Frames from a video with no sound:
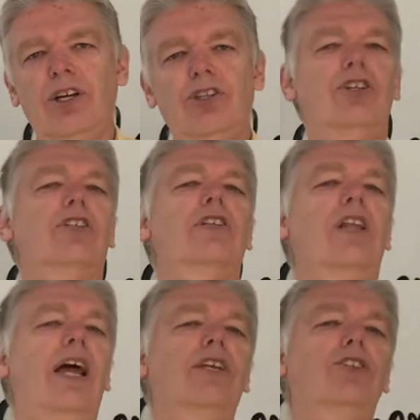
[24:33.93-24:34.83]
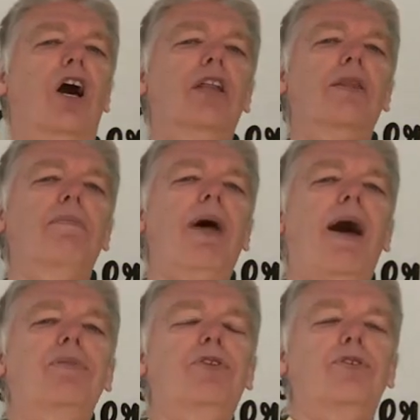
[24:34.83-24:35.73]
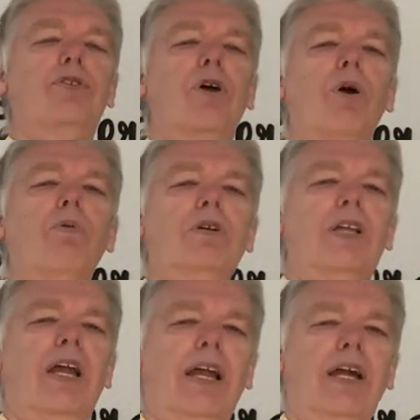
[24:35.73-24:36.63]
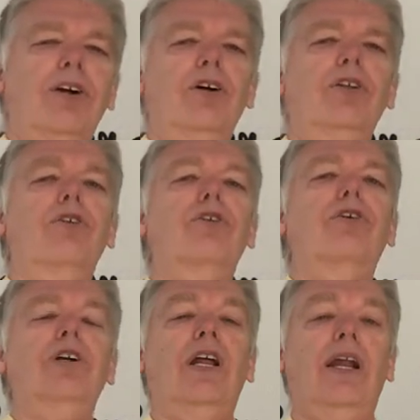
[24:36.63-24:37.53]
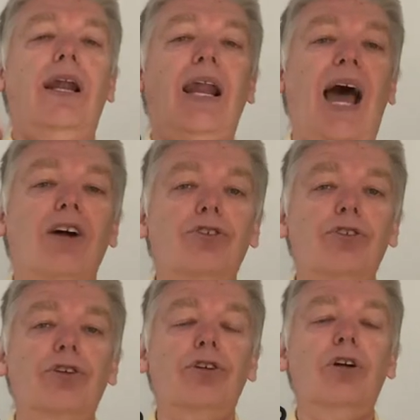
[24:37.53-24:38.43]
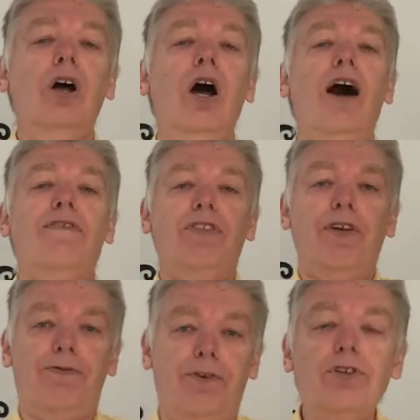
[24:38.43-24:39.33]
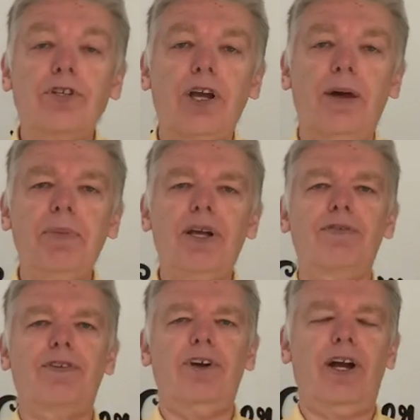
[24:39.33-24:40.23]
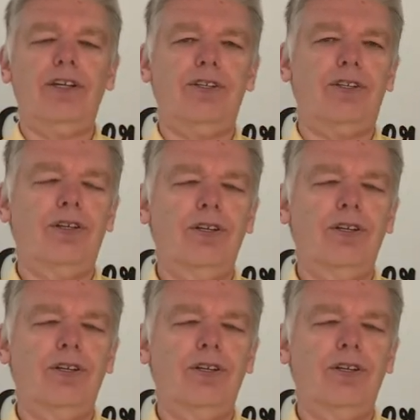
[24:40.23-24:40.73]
Just like John the Baptist was a herald or an announcer of the first coming of Christ,